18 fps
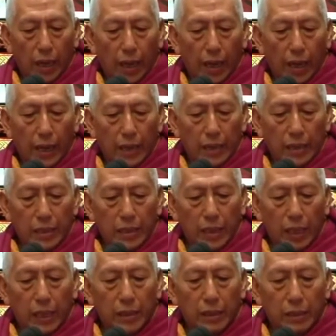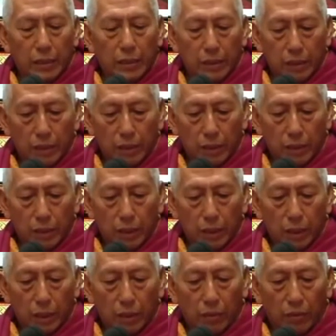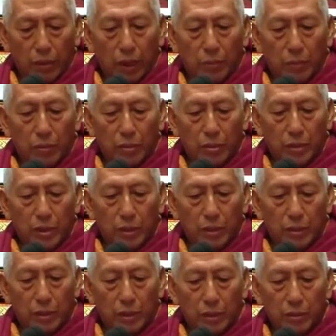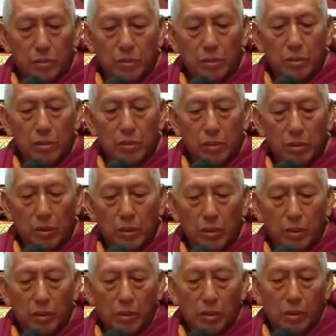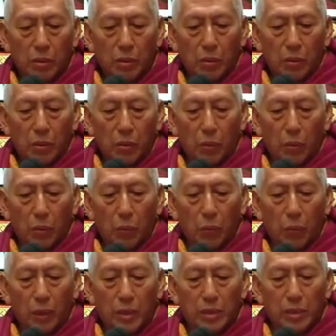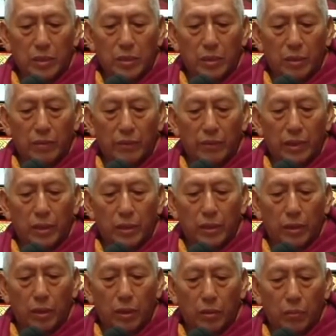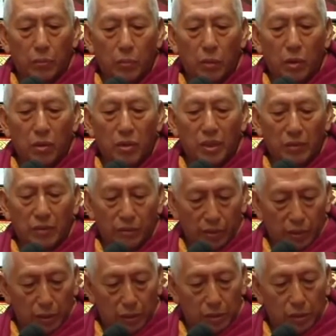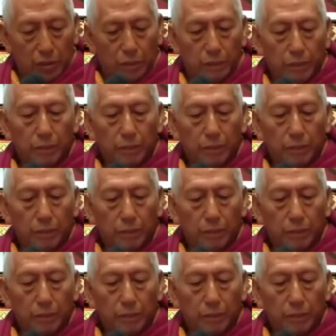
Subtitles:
And then we have to discuss what is the world or modern world.